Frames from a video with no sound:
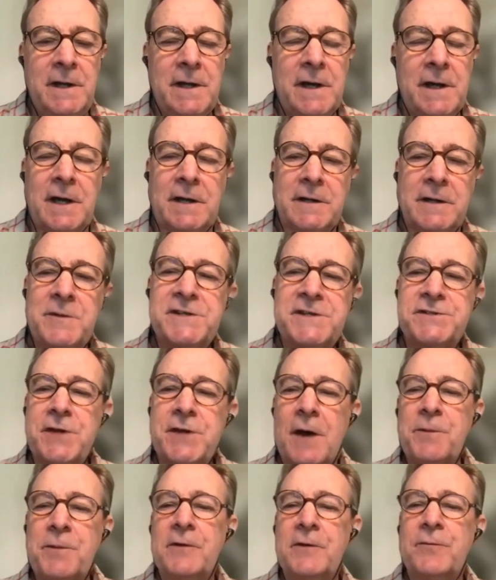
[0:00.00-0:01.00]
Uh, right. Uh, let me
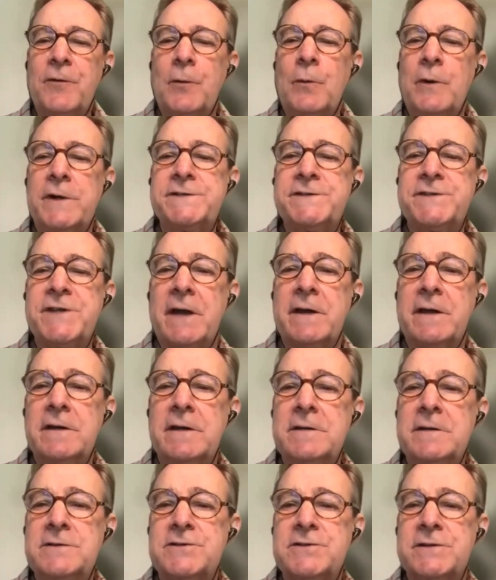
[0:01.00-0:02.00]
stop here for one second
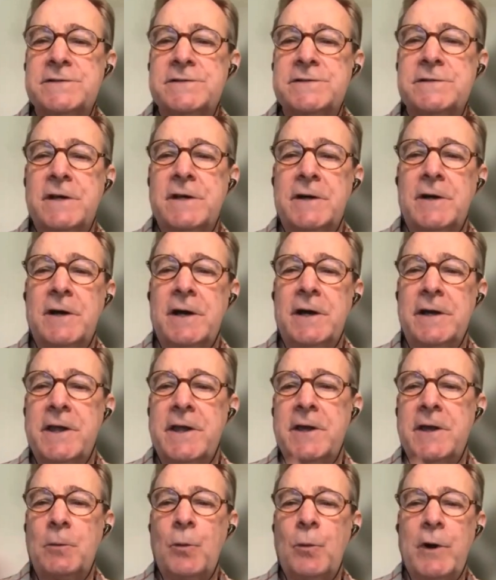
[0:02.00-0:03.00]
and just uh,
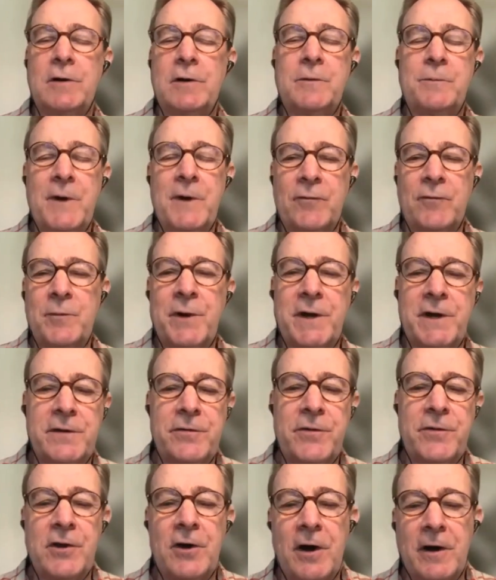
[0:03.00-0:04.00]
again welcome everybody in
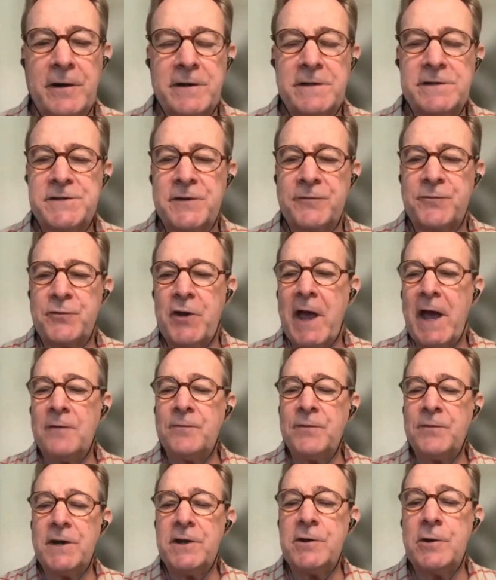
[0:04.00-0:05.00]
the audience. If you
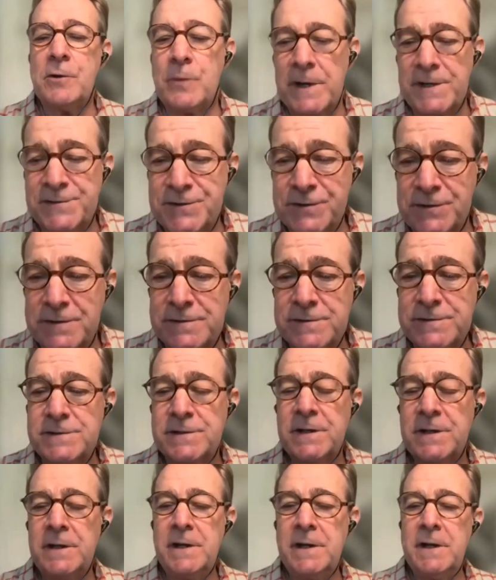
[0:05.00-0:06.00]
have any questions,
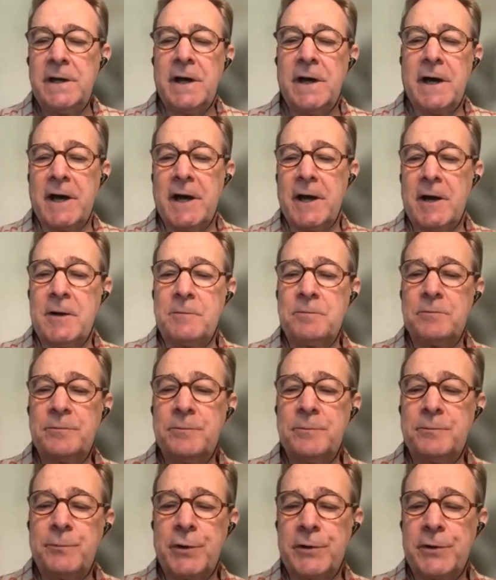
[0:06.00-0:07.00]
um,
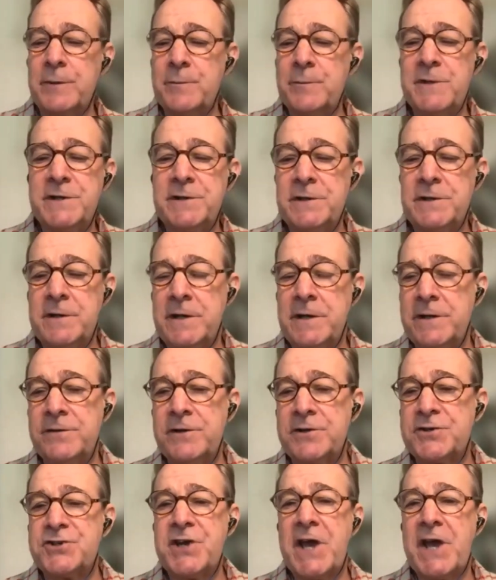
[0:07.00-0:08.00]
put them in the in
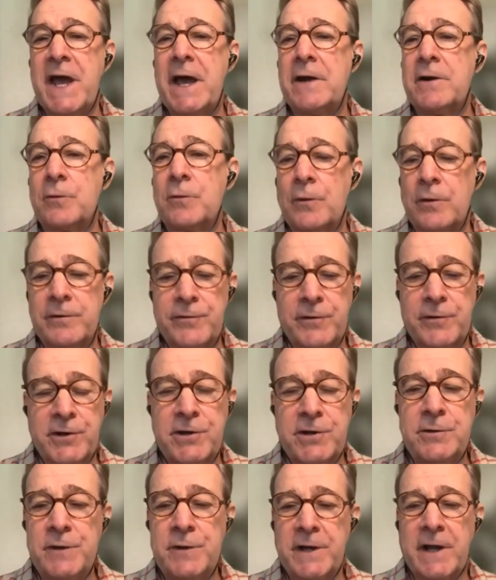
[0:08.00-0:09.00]
the chat or in the
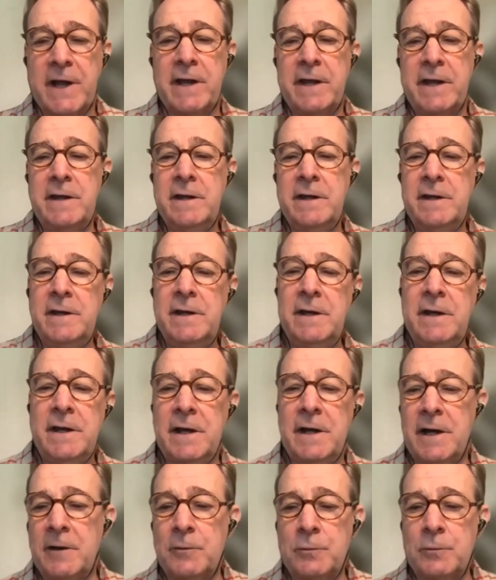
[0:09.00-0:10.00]
Q and A.
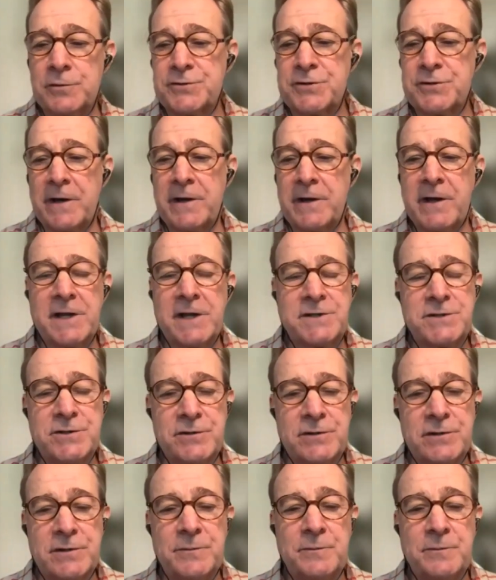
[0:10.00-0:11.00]
Uh, we'll try to get to
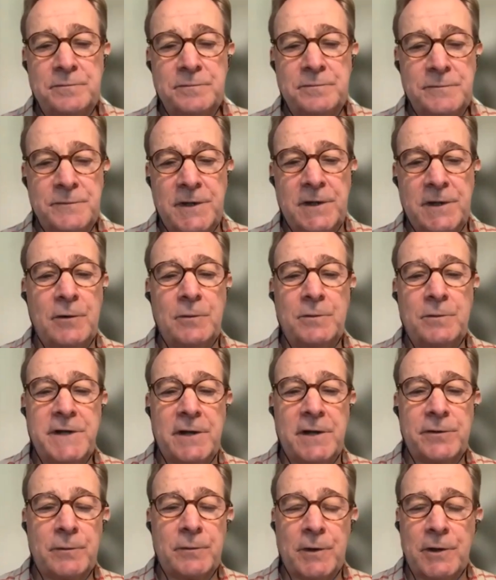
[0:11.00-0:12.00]
them, you know,
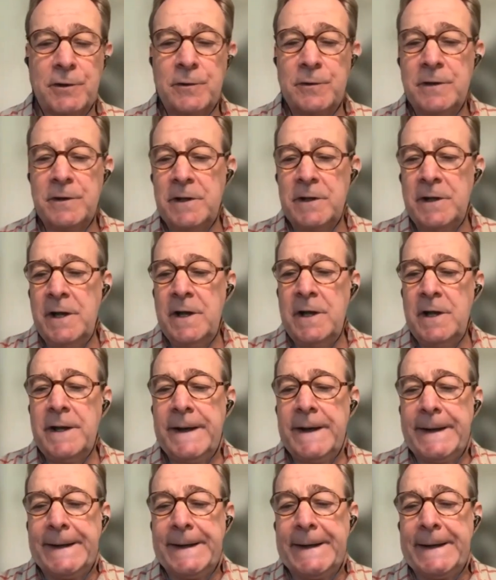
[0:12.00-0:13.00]
down the road.
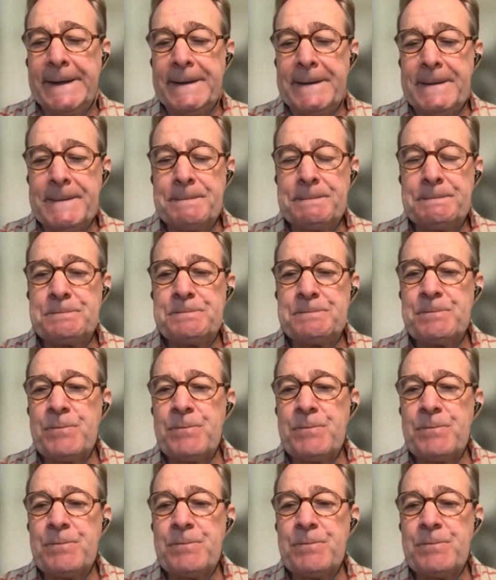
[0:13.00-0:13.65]
Um,